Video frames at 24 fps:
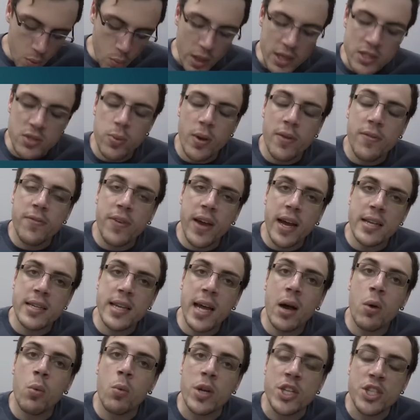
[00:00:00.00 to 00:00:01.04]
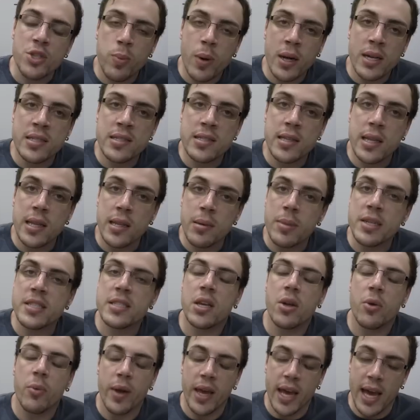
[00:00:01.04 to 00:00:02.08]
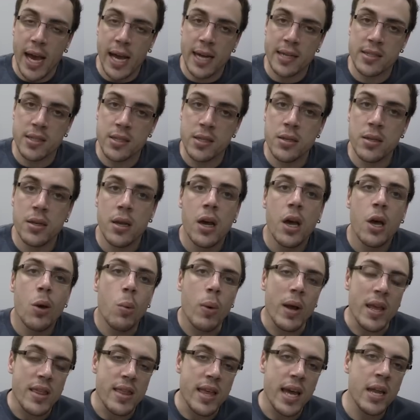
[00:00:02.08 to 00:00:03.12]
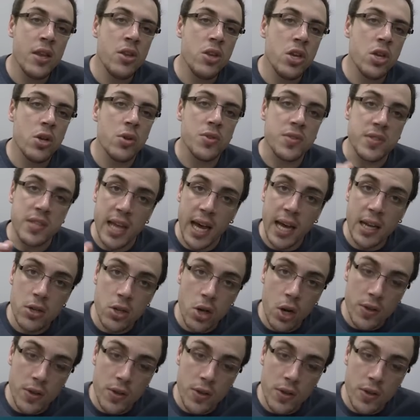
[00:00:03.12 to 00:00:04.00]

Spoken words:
Once we've found out which one is the limiting reactant, we then use that